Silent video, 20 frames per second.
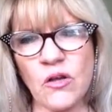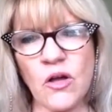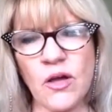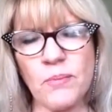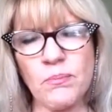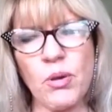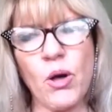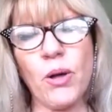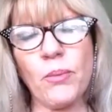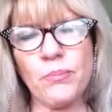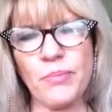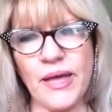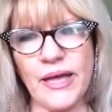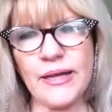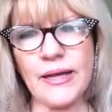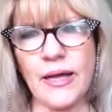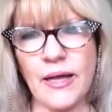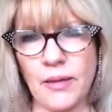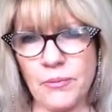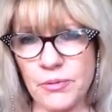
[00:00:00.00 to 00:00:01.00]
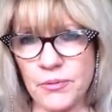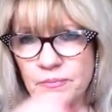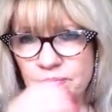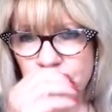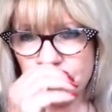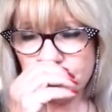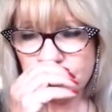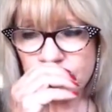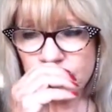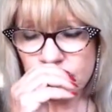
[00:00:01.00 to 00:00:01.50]
long. I pop back up.
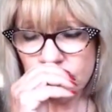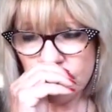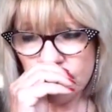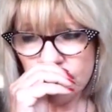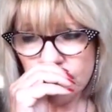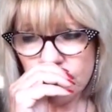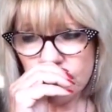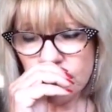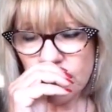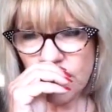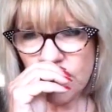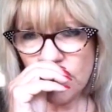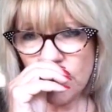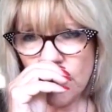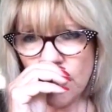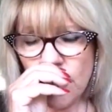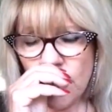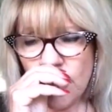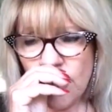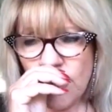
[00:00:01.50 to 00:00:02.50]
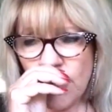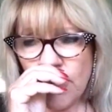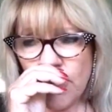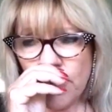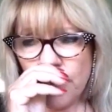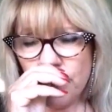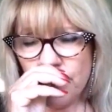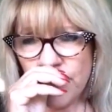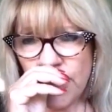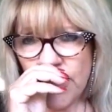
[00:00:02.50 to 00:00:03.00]

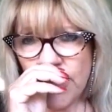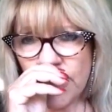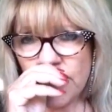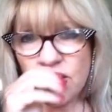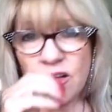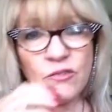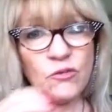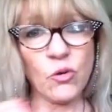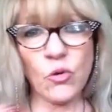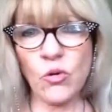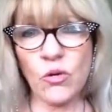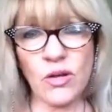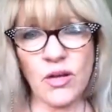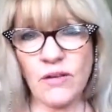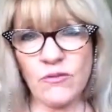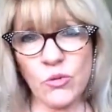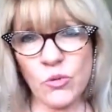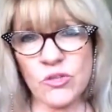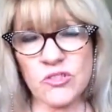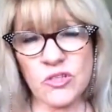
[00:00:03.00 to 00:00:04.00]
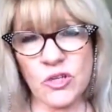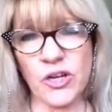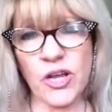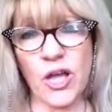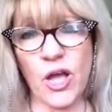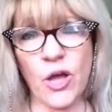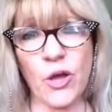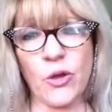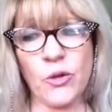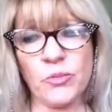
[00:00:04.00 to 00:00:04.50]
And I've always got
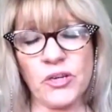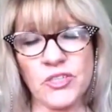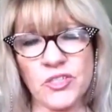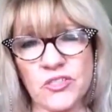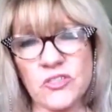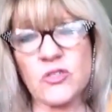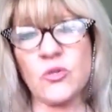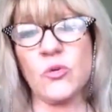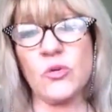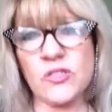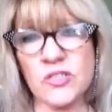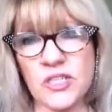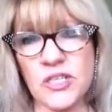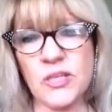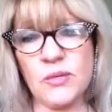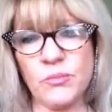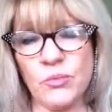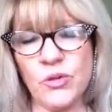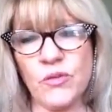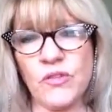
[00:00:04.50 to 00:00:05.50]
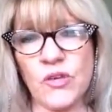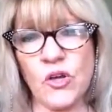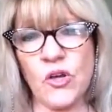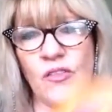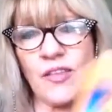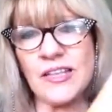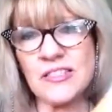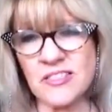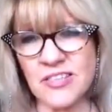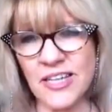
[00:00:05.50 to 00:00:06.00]
hope. I just always keep moving
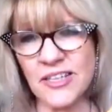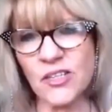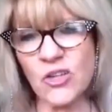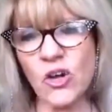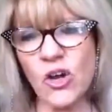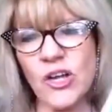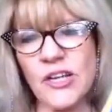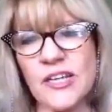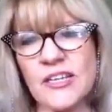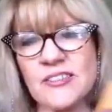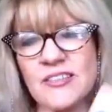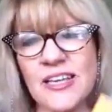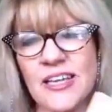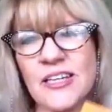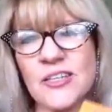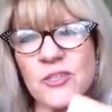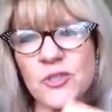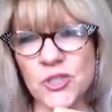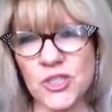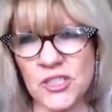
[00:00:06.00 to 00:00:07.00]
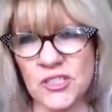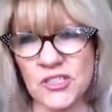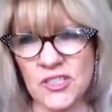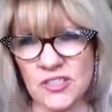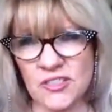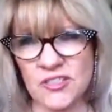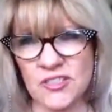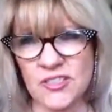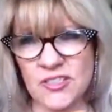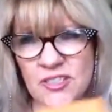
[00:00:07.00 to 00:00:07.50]
on. That's that goddess energy
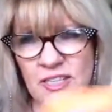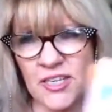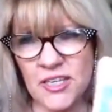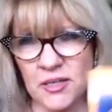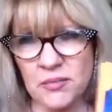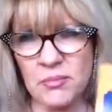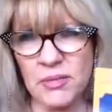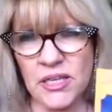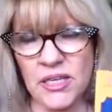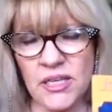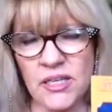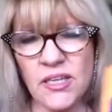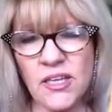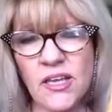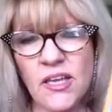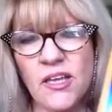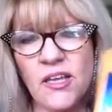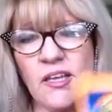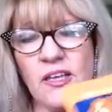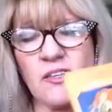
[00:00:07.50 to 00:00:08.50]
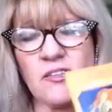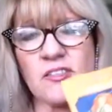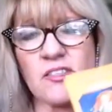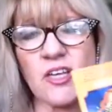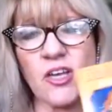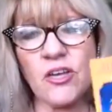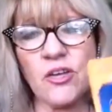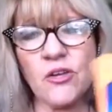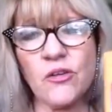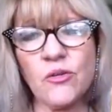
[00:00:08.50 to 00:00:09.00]
that's in me.
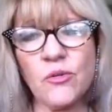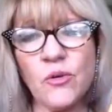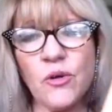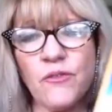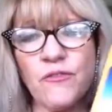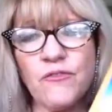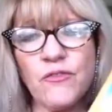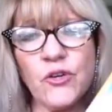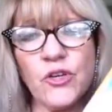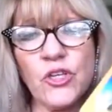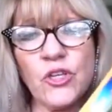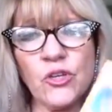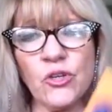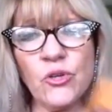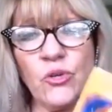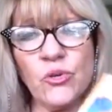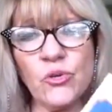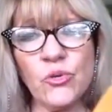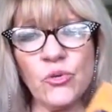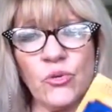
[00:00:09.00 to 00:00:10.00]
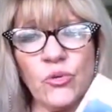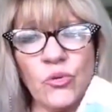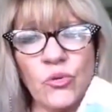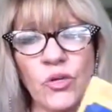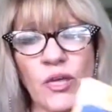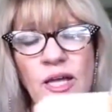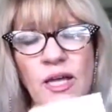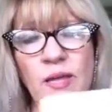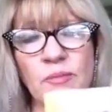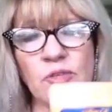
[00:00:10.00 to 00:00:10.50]
So for
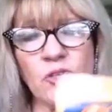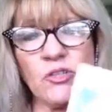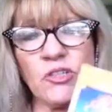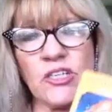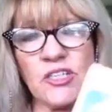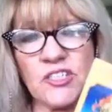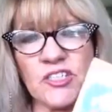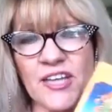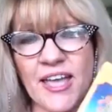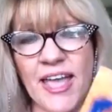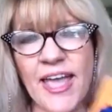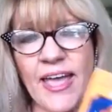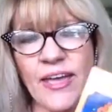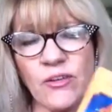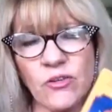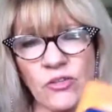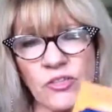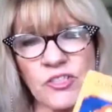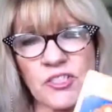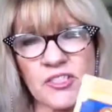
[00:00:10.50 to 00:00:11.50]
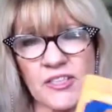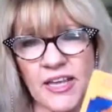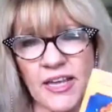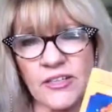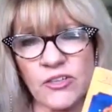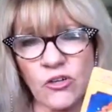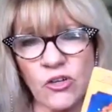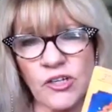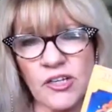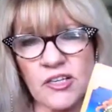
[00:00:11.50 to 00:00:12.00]
you, you need to hang on to
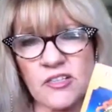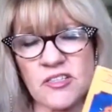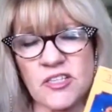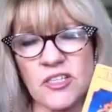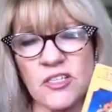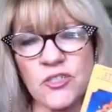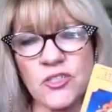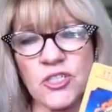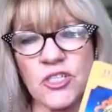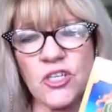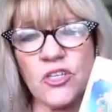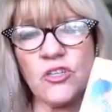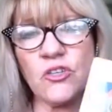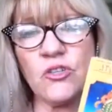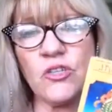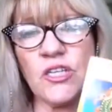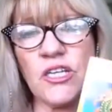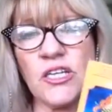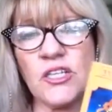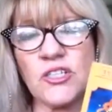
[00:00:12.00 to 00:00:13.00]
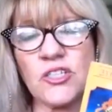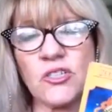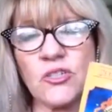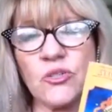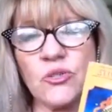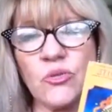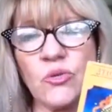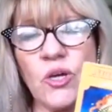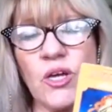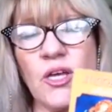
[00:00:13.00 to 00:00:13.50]
that goddess energy, and you need
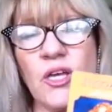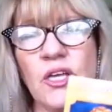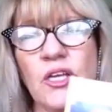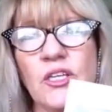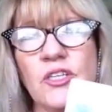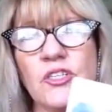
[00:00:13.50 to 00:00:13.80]
to